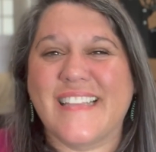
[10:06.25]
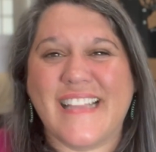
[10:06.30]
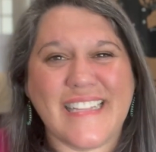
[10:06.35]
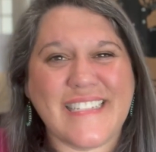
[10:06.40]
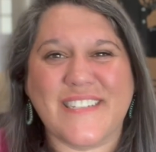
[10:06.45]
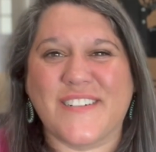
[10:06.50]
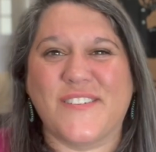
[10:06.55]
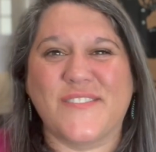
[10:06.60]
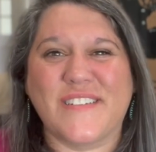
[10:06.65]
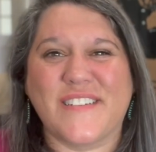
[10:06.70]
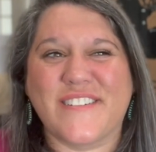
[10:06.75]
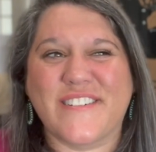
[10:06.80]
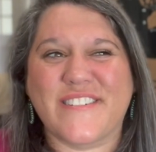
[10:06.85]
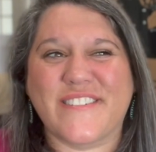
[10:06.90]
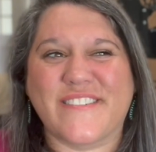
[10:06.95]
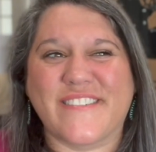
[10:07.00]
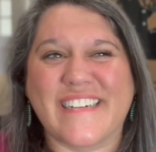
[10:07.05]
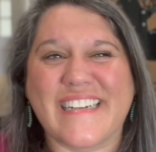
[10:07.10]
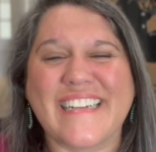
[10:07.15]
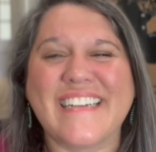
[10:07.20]
That's a whole nother
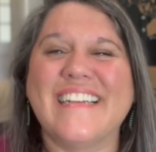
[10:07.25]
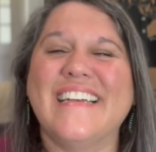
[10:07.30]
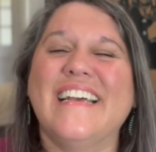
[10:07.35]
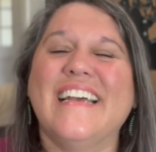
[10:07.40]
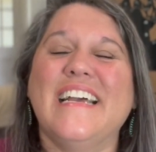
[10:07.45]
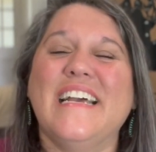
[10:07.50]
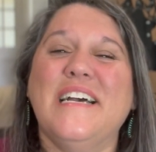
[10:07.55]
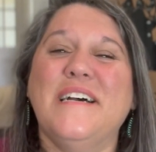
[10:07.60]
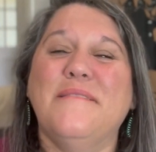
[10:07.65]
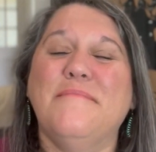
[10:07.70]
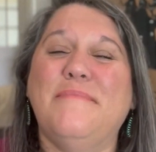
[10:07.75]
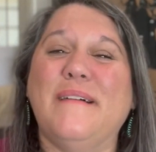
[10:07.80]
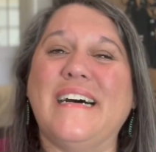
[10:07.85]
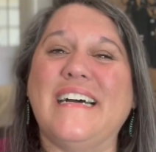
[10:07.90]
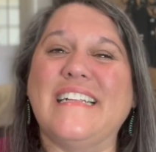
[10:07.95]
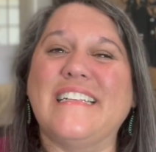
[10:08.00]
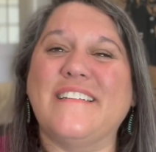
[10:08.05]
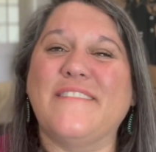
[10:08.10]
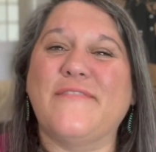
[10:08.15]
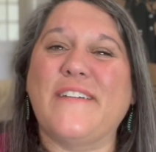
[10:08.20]
story.
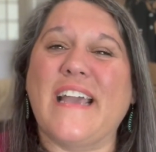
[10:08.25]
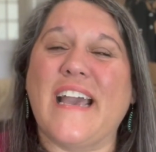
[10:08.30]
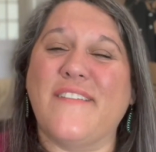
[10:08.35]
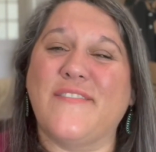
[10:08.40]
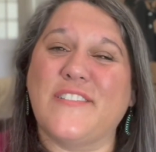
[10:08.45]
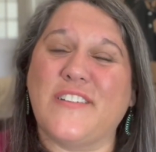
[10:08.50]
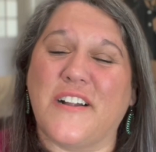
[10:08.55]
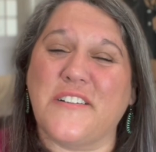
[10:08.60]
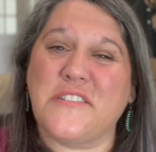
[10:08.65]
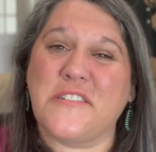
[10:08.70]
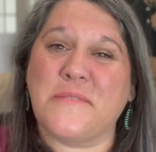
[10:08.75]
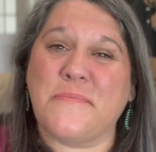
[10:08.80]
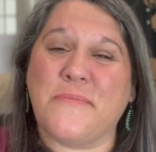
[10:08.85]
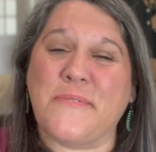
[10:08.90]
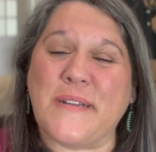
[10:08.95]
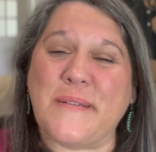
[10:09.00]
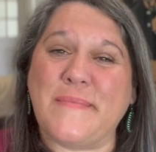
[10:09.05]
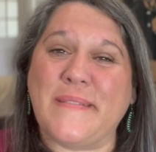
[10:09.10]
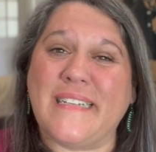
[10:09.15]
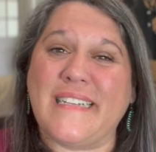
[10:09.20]
But we have a doctor's
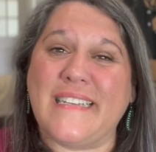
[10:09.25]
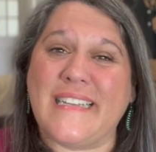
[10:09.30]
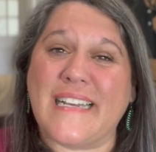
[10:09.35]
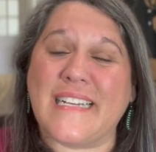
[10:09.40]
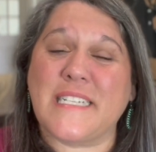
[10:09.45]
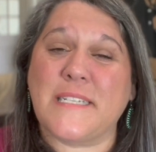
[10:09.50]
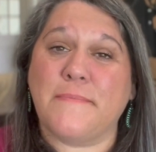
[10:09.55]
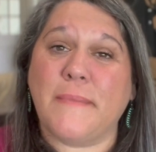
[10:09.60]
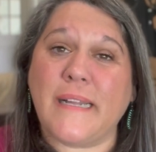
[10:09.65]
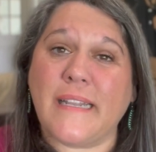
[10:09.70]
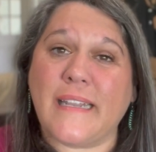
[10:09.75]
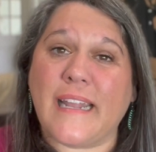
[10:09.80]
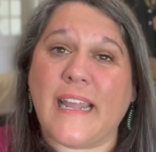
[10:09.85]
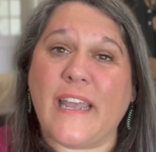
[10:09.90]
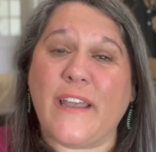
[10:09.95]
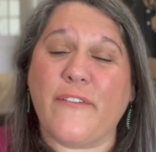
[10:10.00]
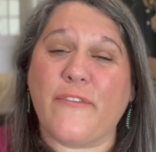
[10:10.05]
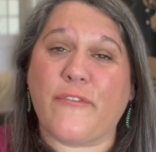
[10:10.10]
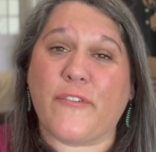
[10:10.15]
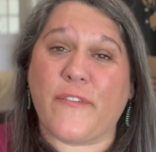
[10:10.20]
appointment next
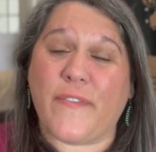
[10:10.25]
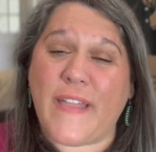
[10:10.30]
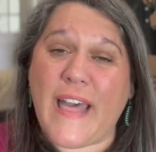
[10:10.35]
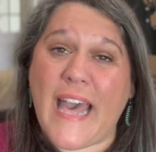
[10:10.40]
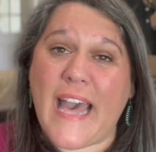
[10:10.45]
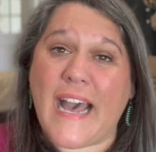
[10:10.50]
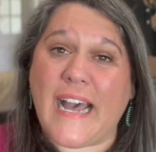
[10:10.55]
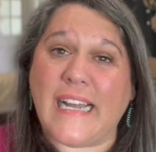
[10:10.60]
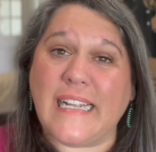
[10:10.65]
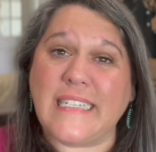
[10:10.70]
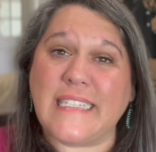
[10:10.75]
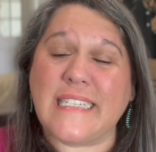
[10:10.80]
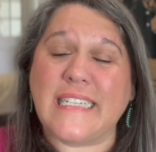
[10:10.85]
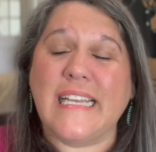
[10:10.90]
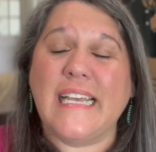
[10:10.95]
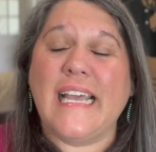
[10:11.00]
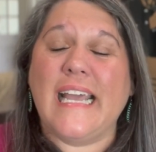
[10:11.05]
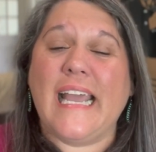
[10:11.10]
Monday for that.